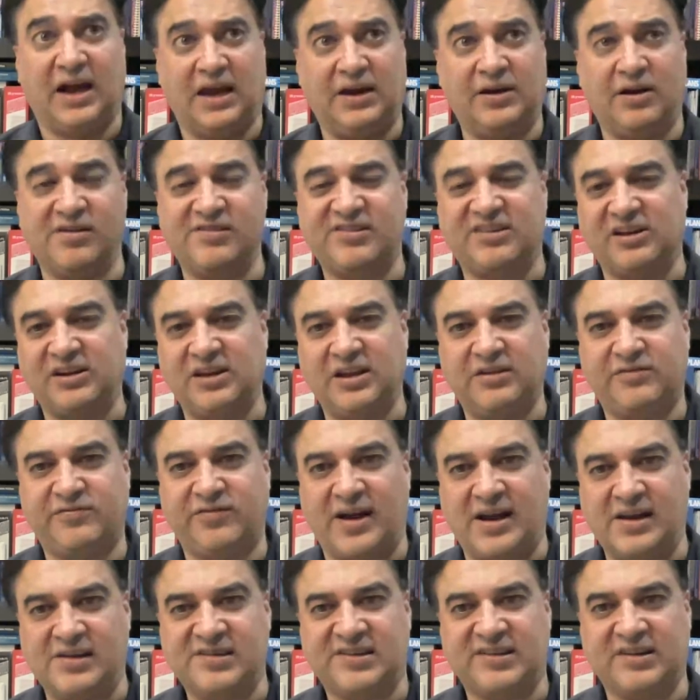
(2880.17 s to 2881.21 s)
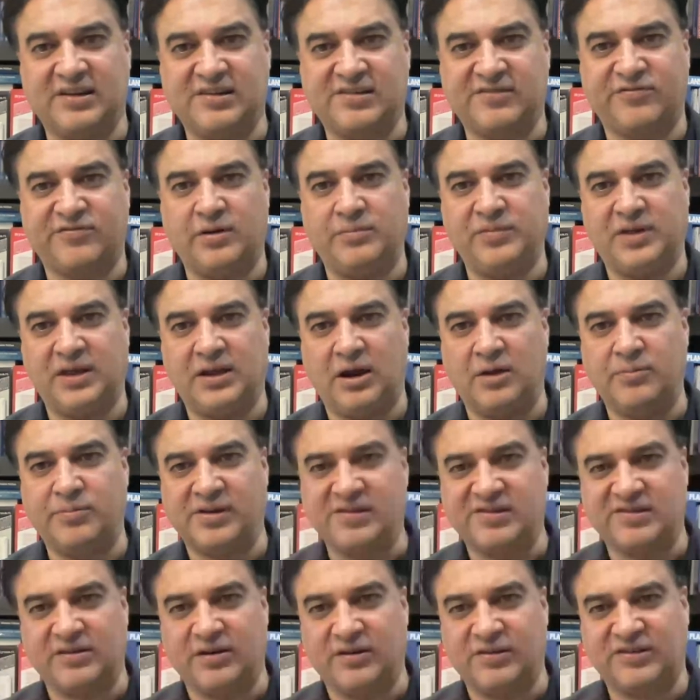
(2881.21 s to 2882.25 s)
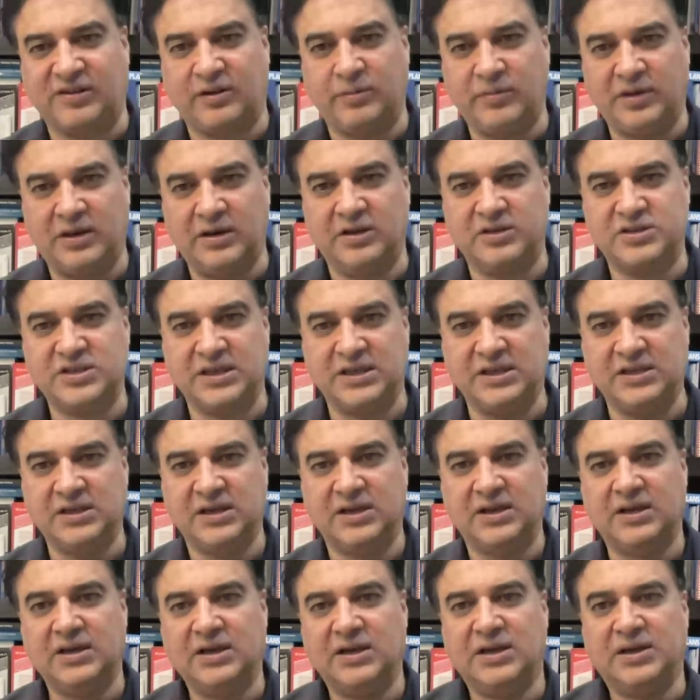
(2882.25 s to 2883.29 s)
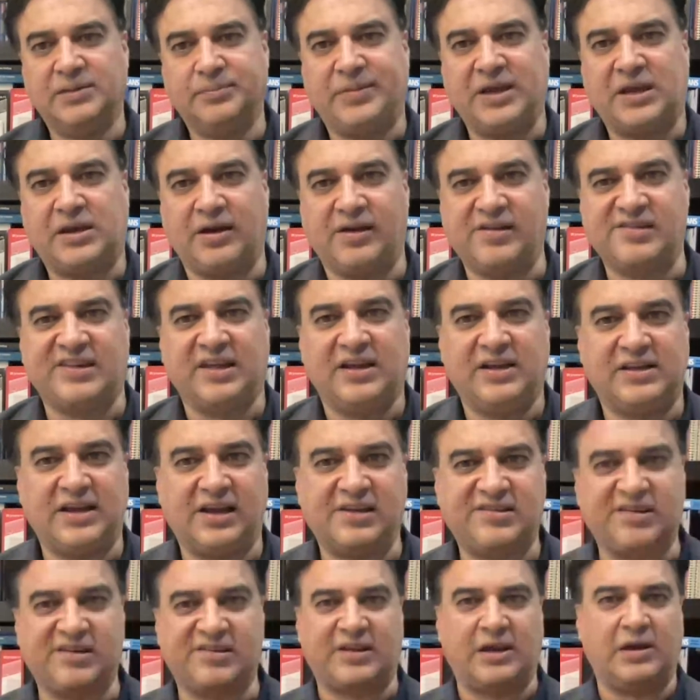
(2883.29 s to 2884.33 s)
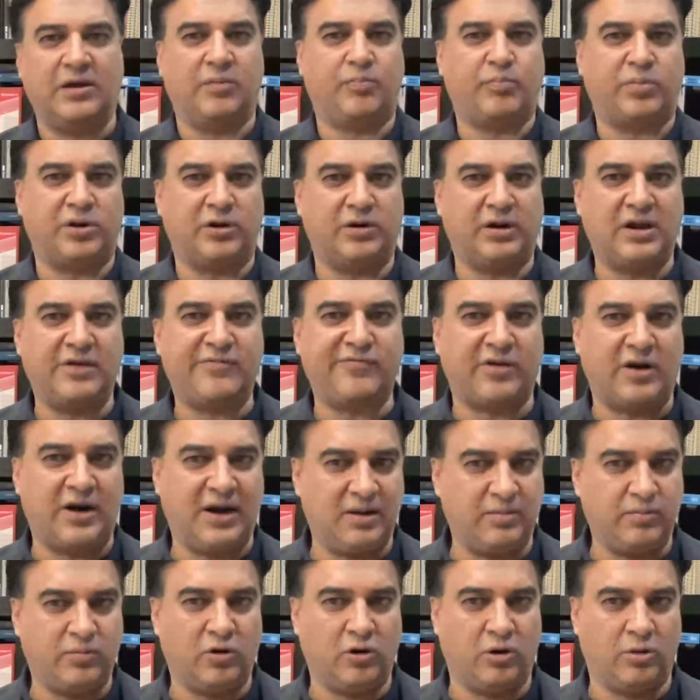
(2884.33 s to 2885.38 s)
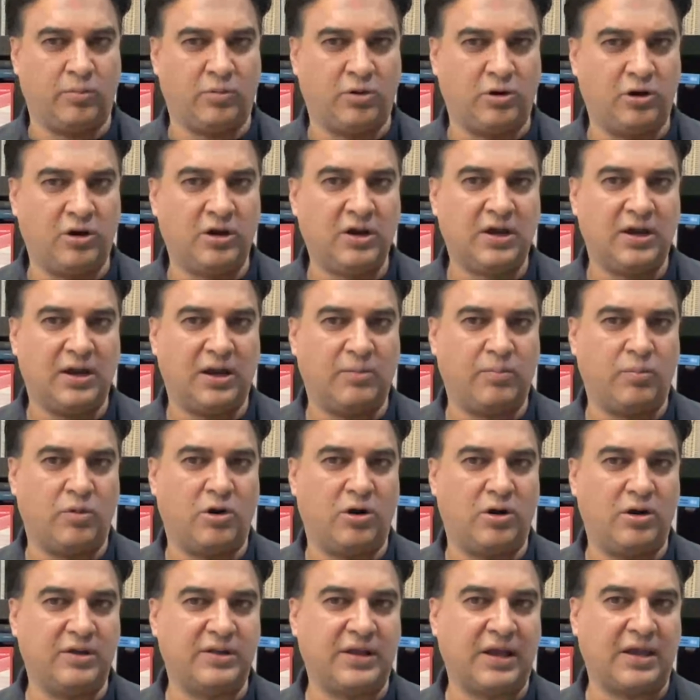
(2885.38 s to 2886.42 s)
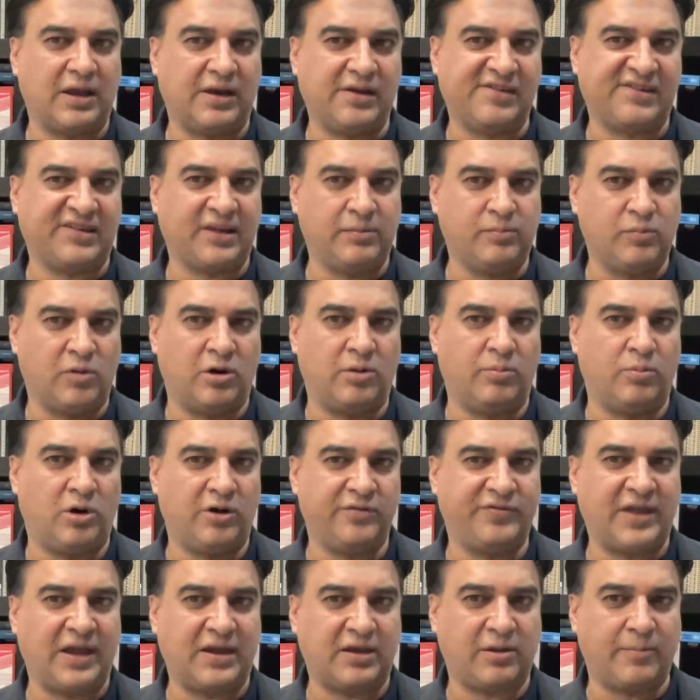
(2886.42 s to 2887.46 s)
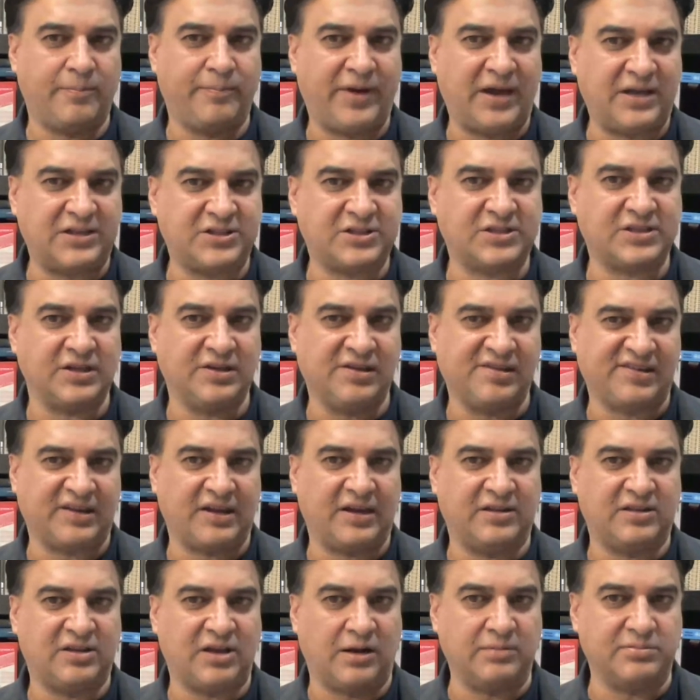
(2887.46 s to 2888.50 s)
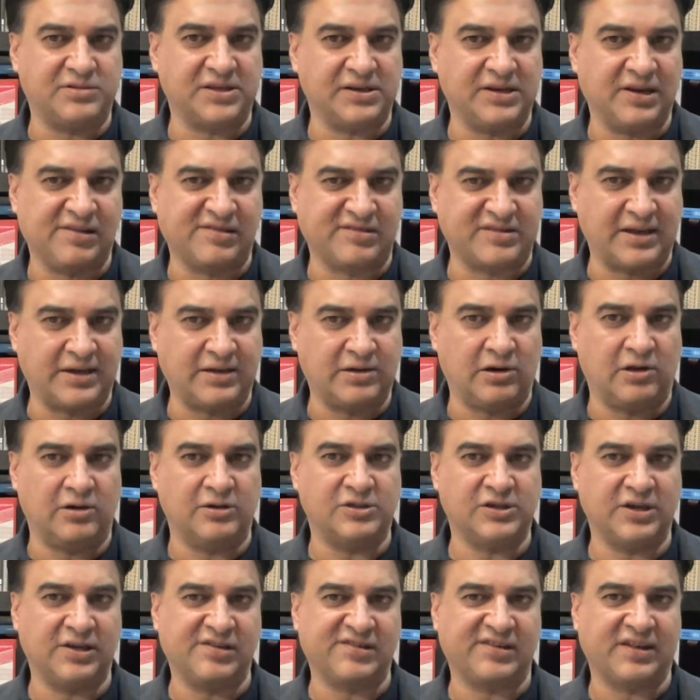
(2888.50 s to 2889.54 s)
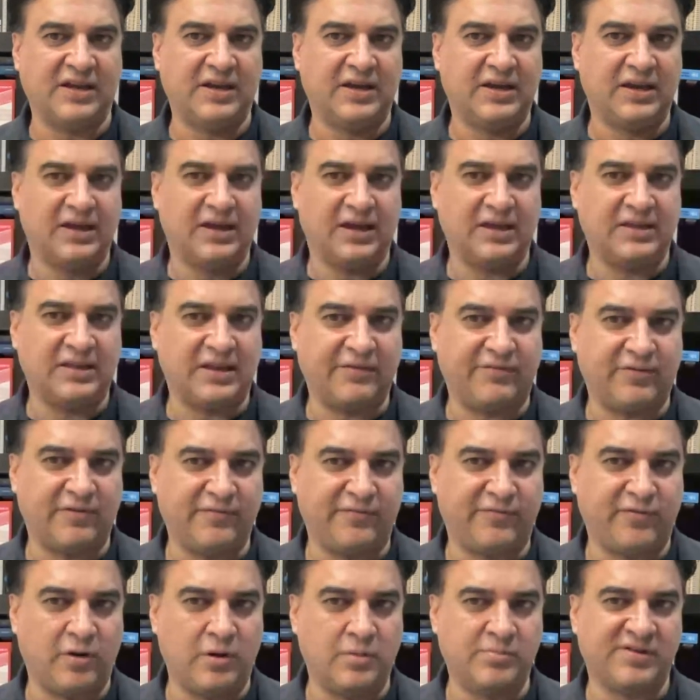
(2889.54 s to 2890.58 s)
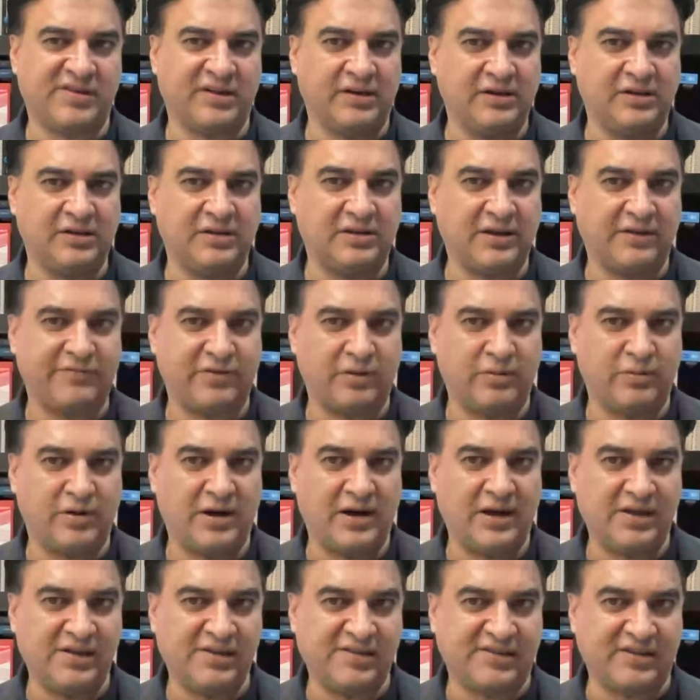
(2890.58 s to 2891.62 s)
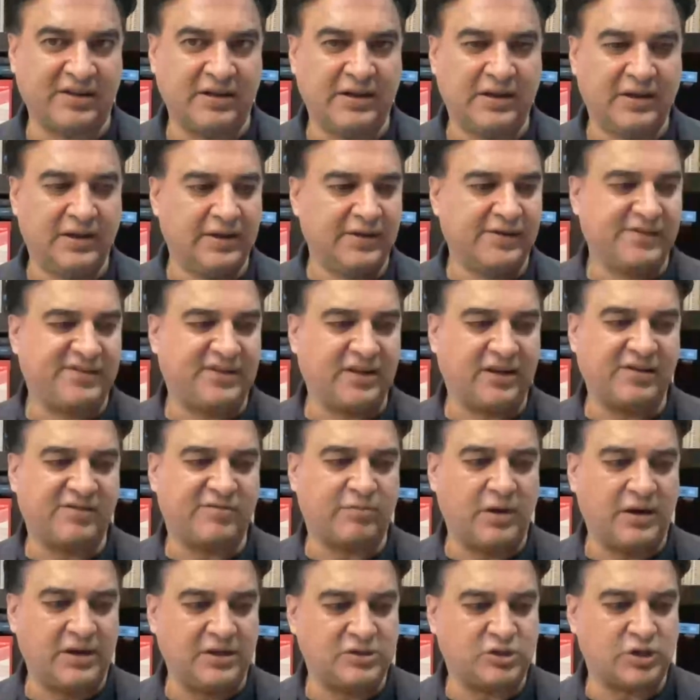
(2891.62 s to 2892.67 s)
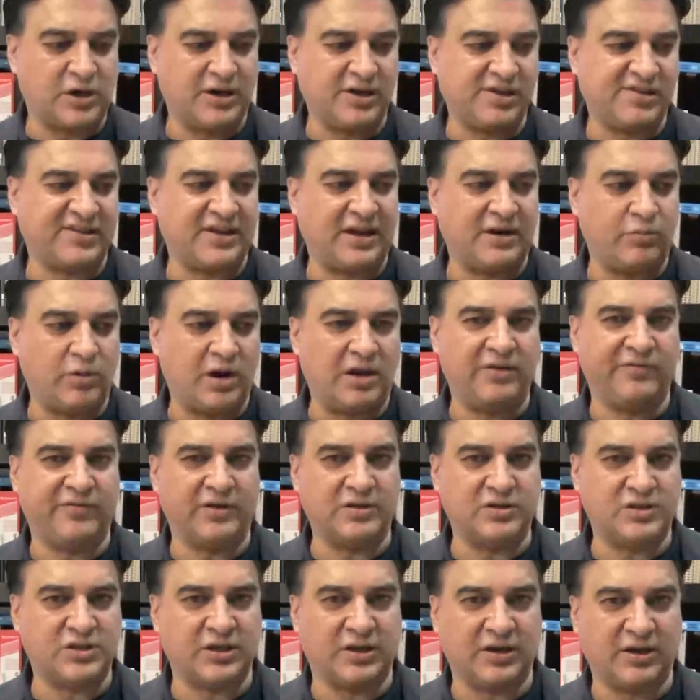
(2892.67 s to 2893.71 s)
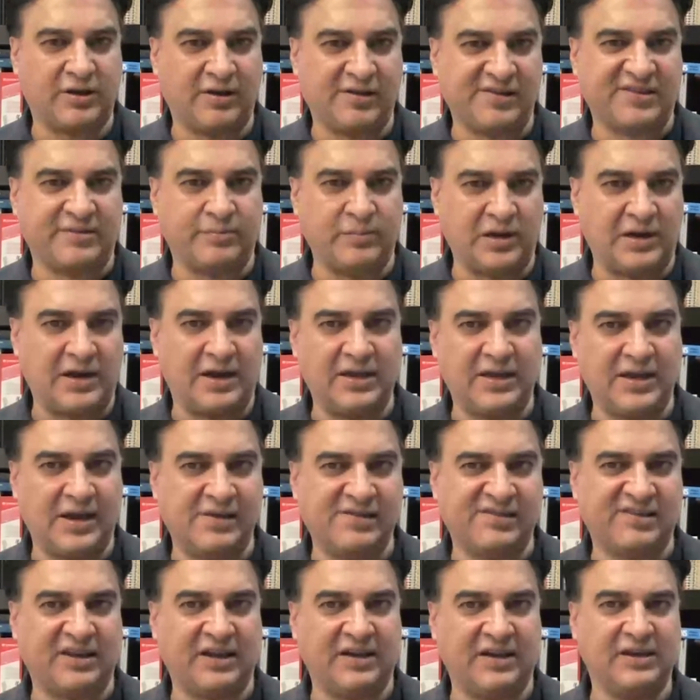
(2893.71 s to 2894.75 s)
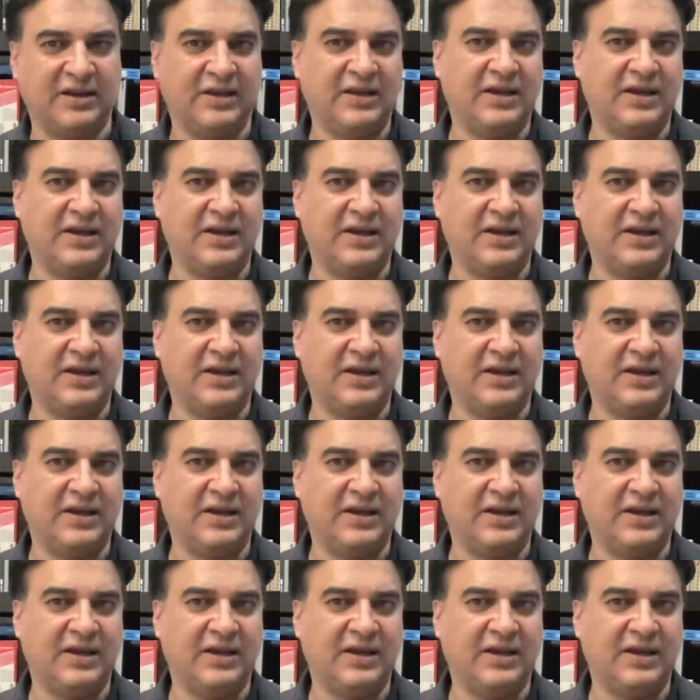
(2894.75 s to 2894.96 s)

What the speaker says: and also the advances from the open source community, because that's just going to proliferate more and more, they're going to see more and more of their competitors adopting these technologies in different forms and in different ways. So it's really trying to stay relevant to the customer, like Jan said,